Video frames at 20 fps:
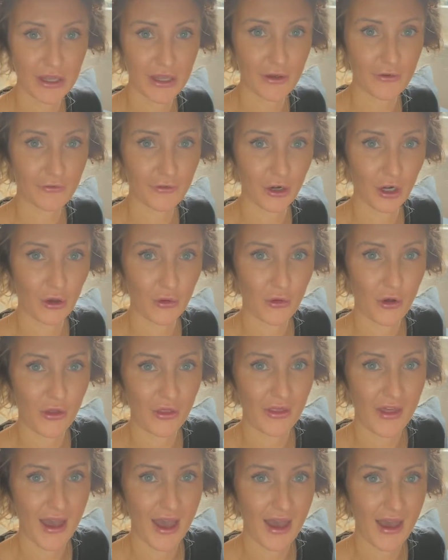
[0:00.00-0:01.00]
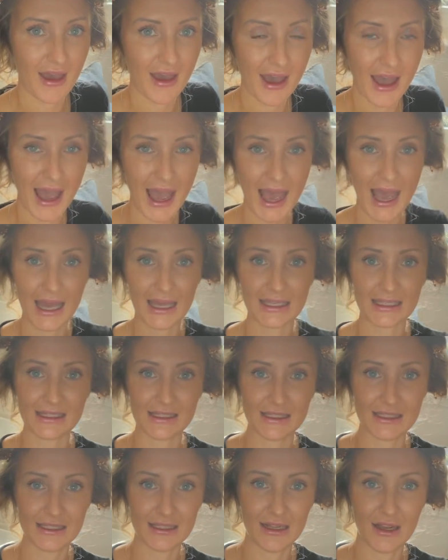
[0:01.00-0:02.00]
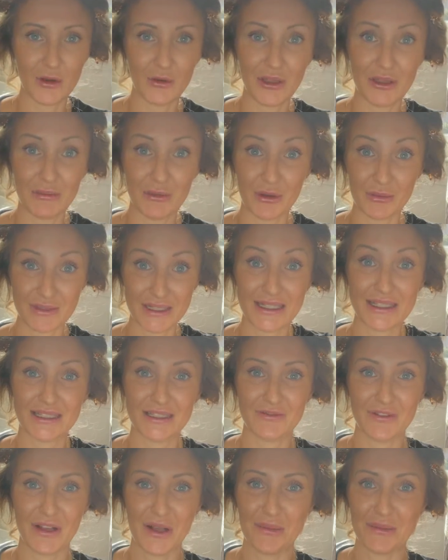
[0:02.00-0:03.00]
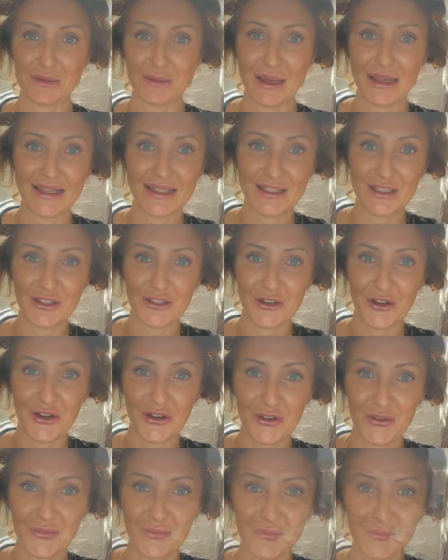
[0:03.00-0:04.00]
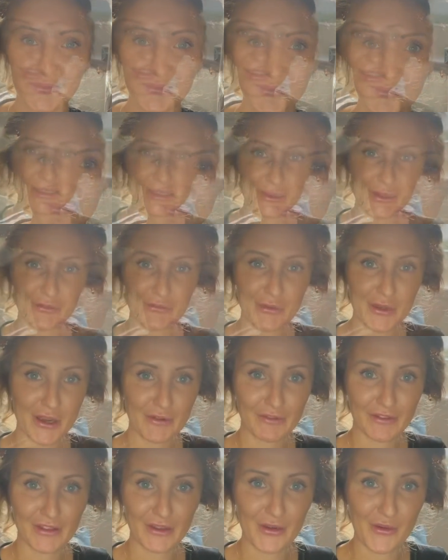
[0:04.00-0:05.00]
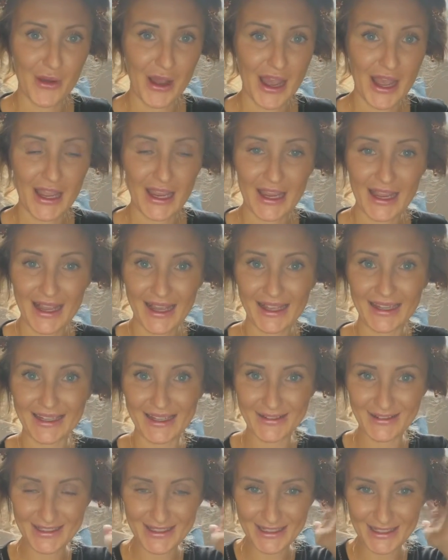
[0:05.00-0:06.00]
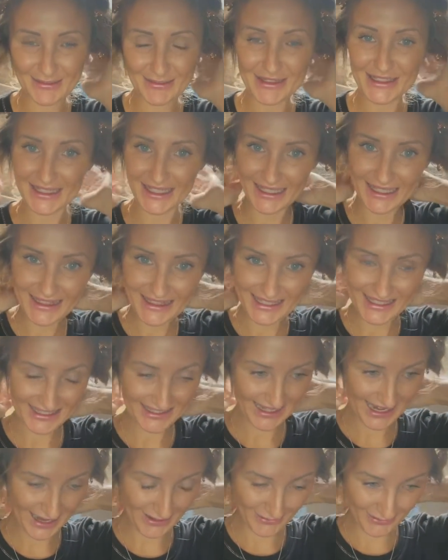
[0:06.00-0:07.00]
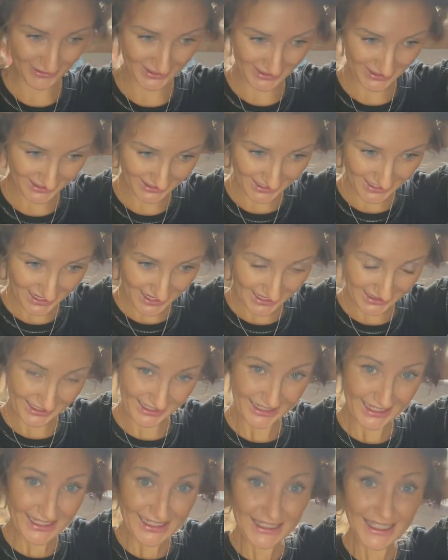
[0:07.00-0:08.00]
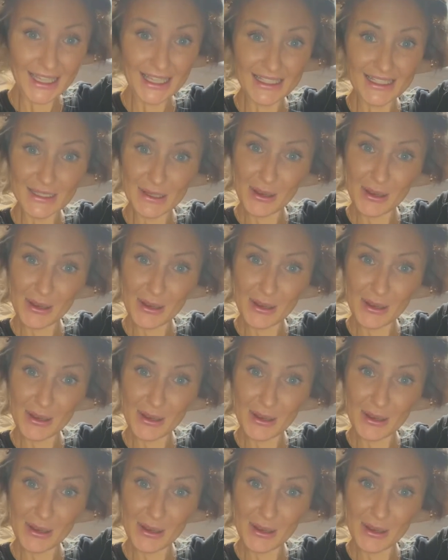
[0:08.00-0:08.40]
a follow on there and I'll keep you updated if it comes back into stock. So I've put everything away and now it's time to take these out. Like I said,